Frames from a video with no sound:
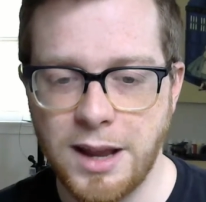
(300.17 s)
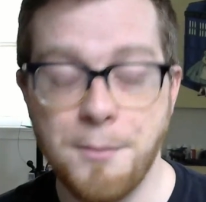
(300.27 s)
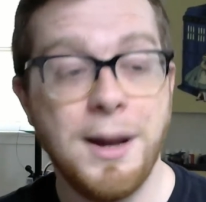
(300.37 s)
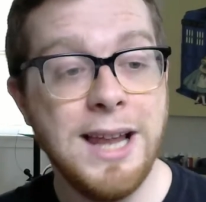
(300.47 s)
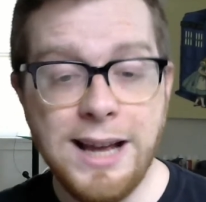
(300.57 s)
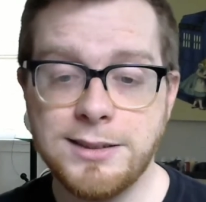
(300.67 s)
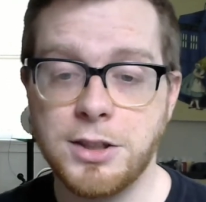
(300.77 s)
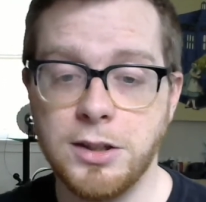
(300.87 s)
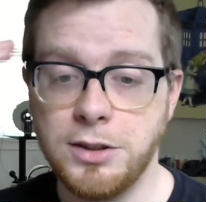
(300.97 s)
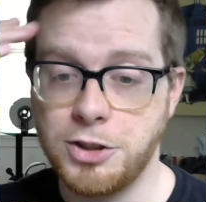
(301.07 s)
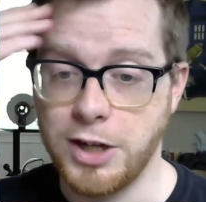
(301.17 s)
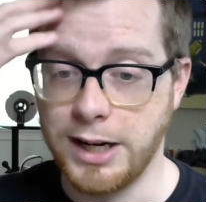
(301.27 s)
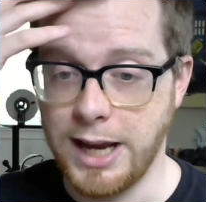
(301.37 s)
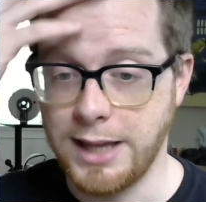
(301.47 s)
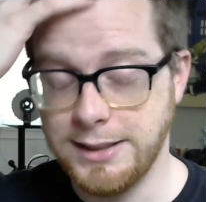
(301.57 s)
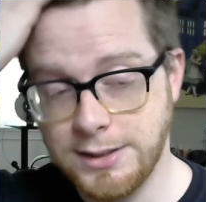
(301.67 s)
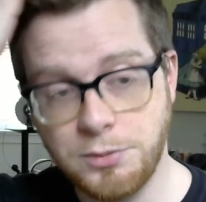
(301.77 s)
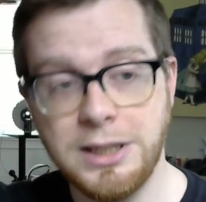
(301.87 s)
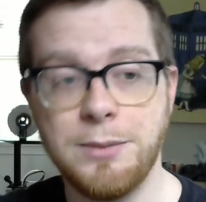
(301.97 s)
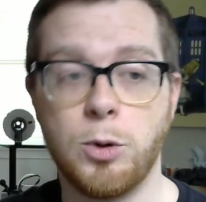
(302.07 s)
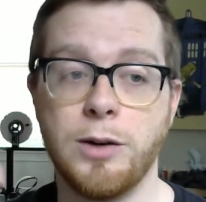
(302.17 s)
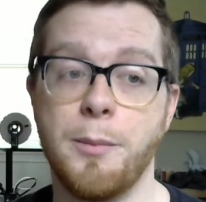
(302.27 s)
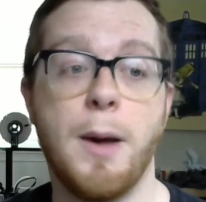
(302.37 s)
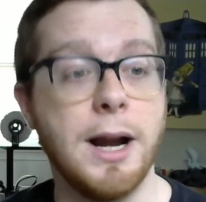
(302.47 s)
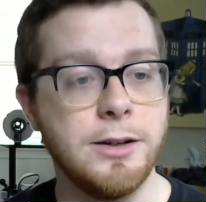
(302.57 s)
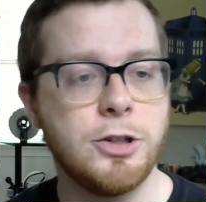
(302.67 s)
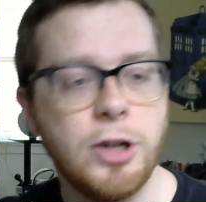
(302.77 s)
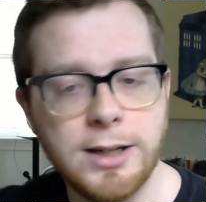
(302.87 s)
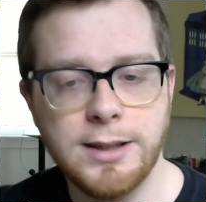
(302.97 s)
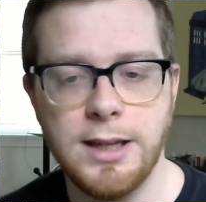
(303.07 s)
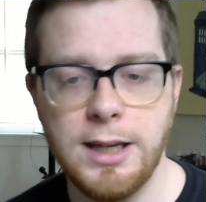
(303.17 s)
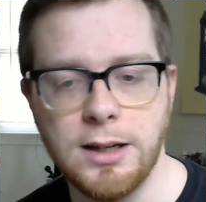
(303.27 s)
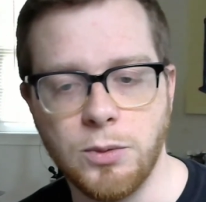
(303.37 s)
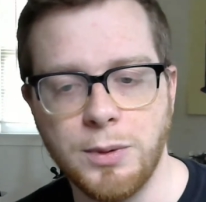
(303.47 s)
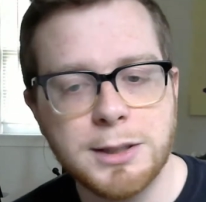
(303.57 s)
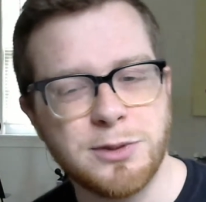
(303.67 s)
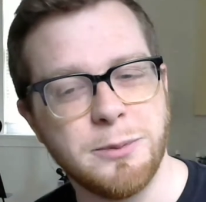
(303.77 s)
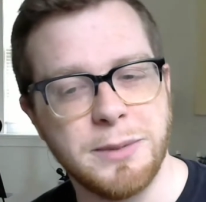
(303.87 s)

My last trick, and this is really more of a mind trick thing, and it works for